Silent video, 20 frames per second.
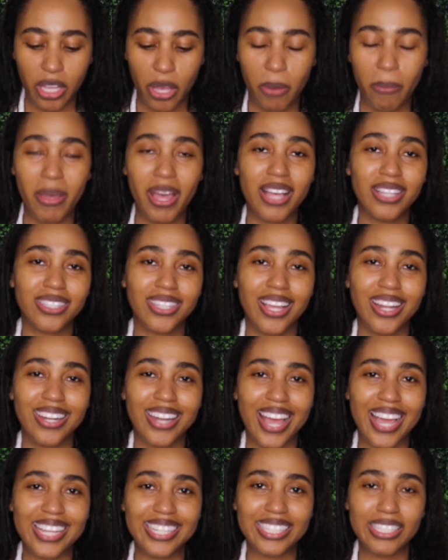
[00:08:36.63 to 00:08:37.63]
I hope it has a
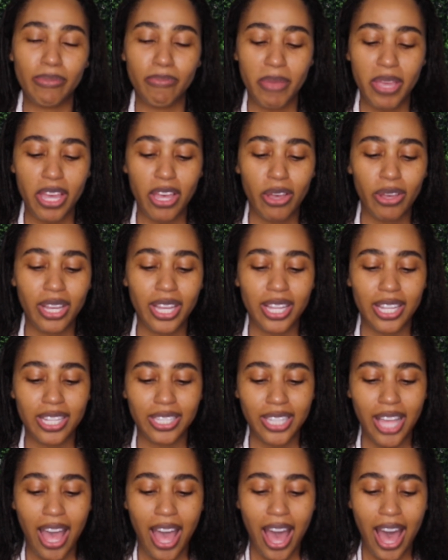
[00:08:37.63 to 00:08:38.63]
nice smell, because